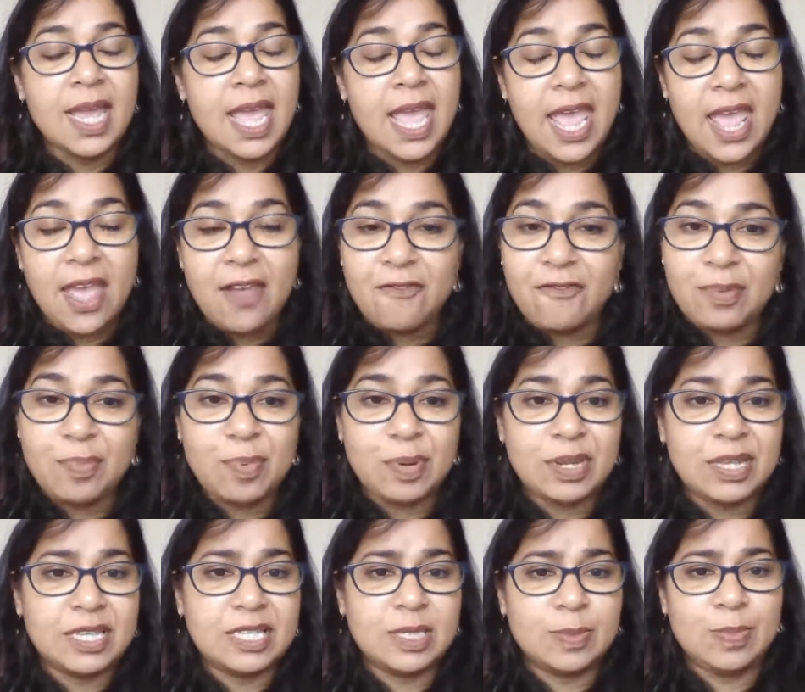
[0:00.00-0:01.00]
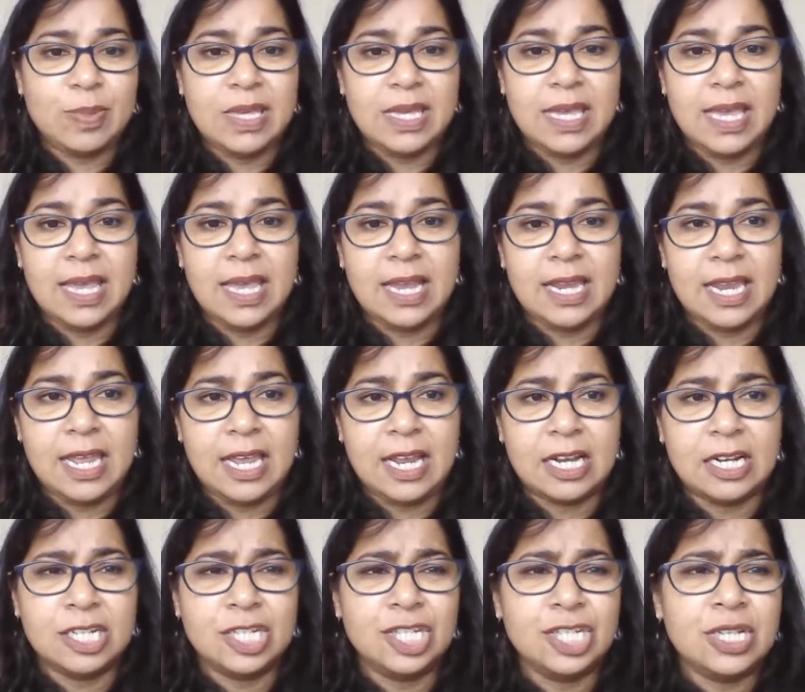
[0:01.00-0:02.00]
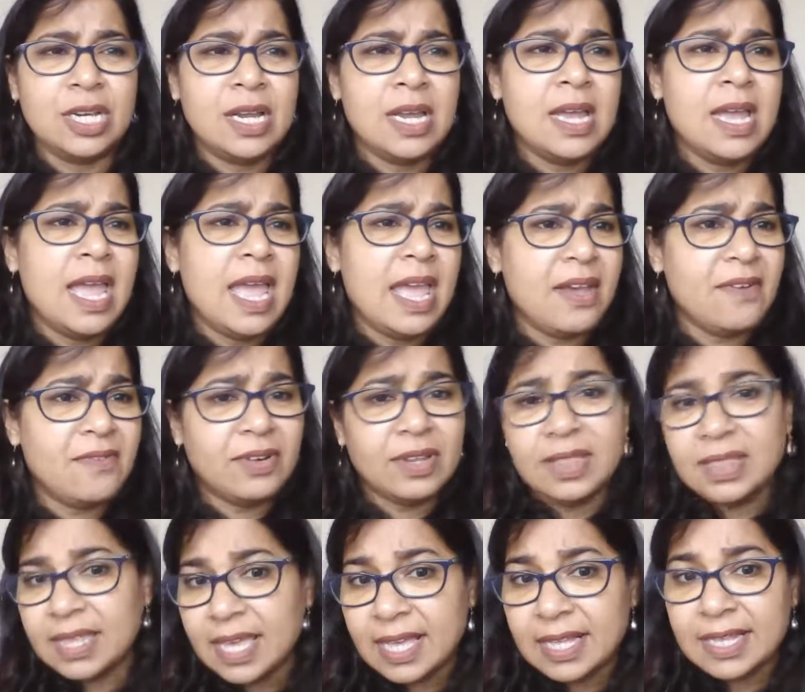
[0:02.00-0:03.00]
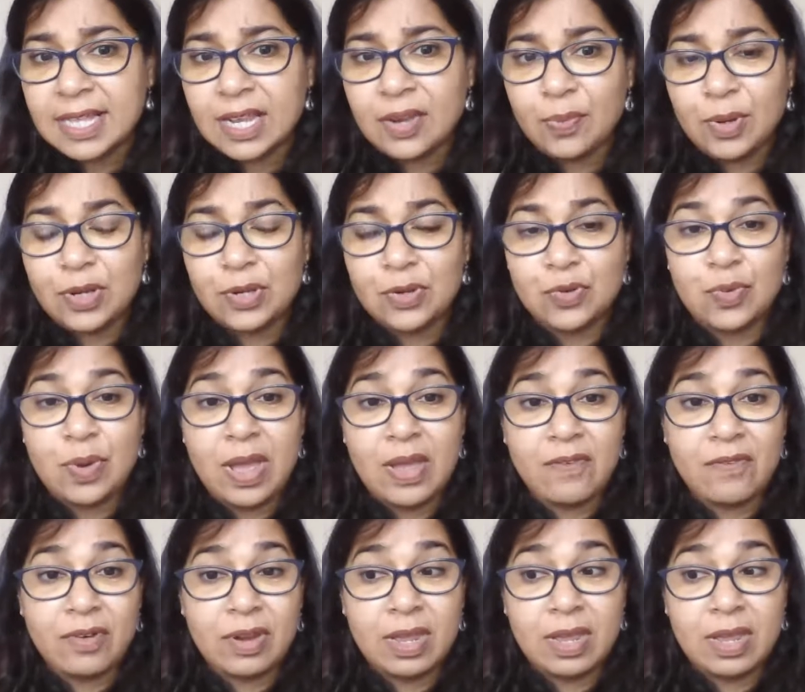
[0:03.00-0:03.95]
Everybody is speaking in English. Everything that we do, if